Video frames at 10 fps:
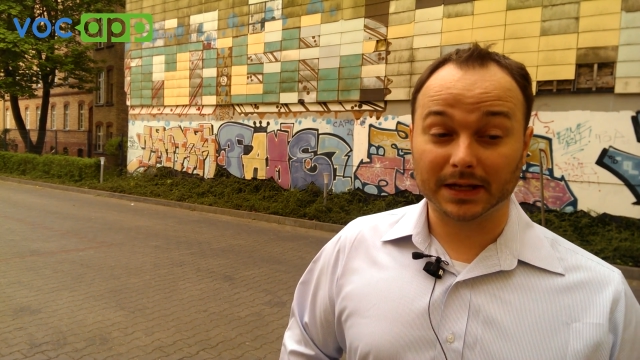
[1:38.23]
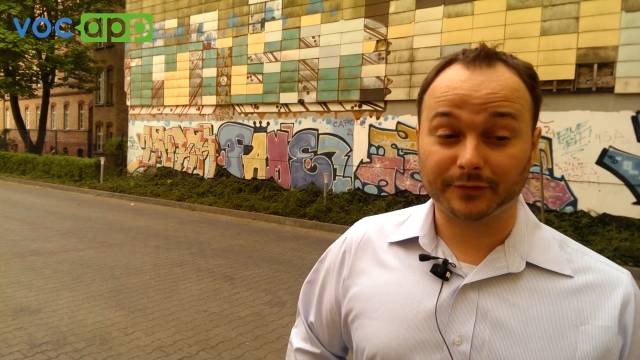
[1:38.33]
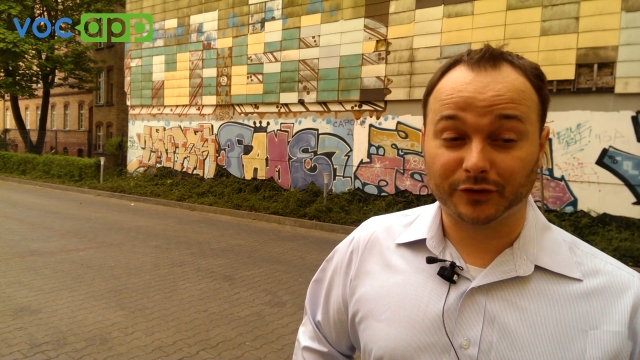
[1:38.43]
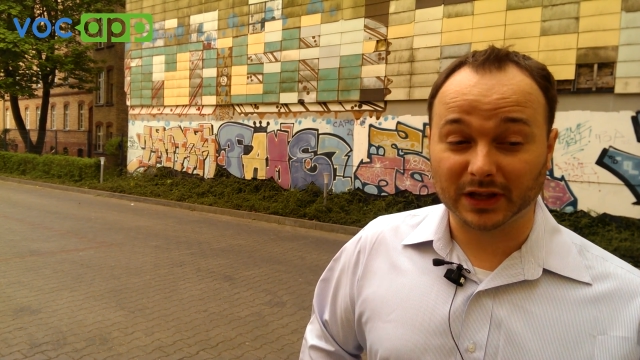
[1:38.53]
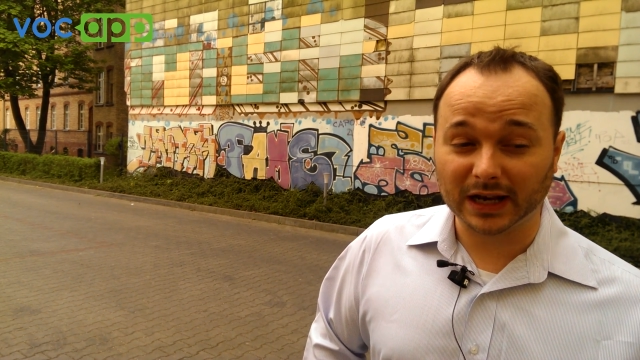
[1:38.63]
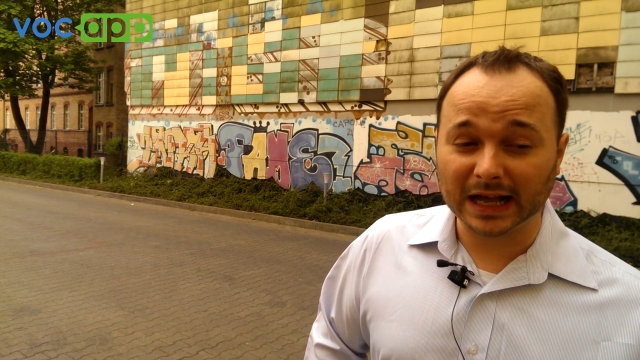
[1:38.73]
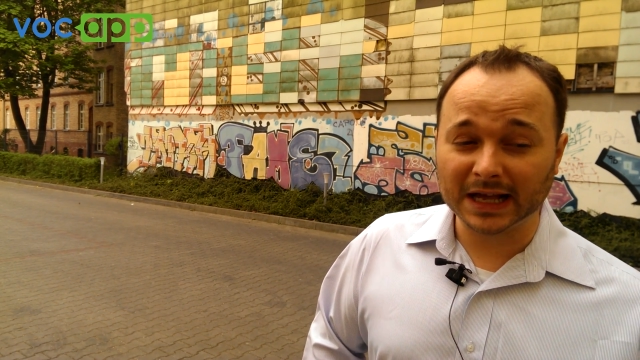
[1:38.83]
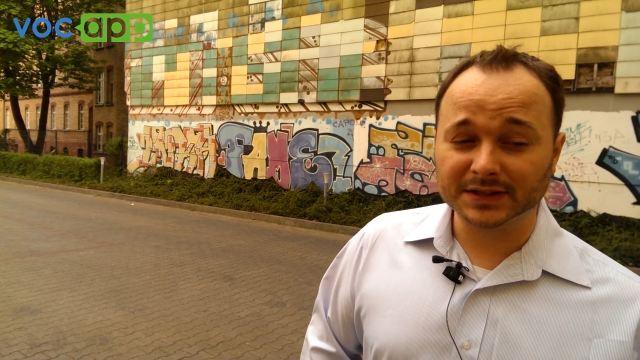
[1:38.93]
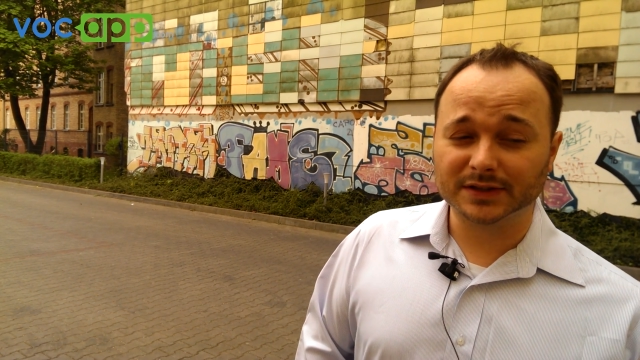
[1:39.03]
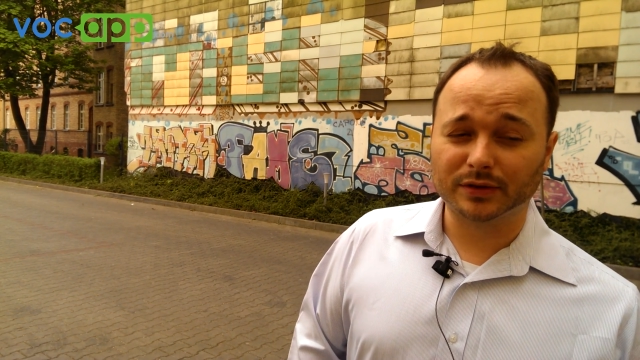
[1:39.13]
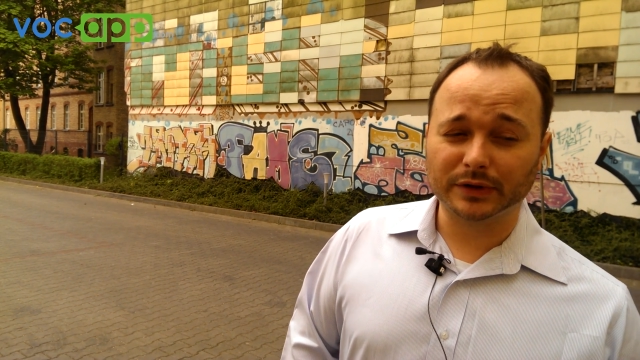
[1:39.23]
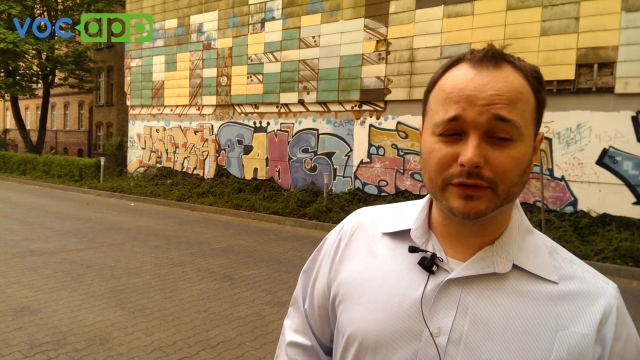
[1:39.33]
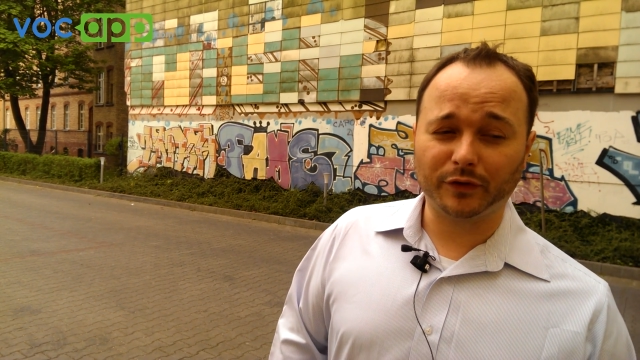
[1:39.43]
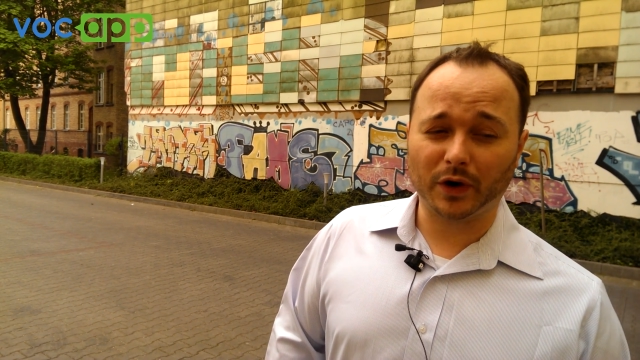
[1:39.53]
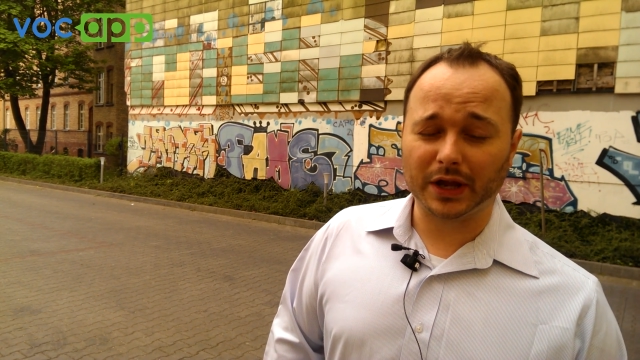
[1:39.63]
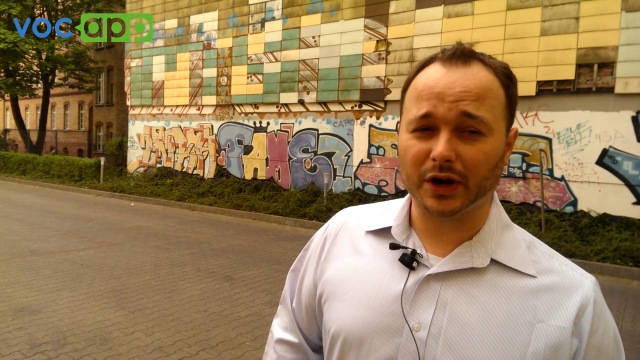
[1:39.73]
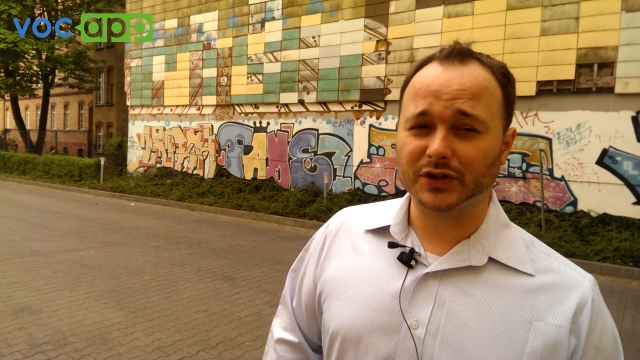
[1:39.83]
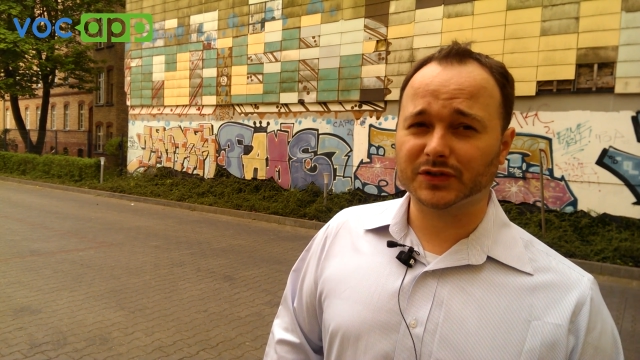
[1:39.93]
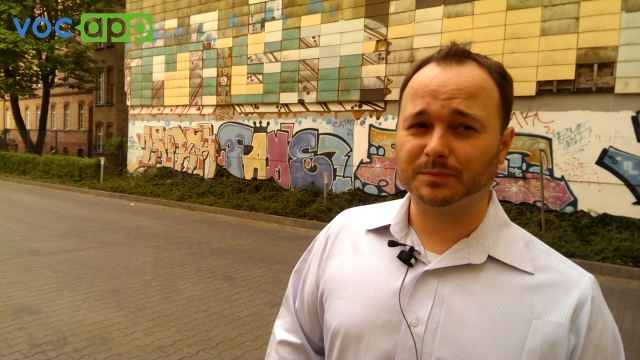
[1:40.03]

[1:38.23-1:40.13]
For the last 3 or 4 years,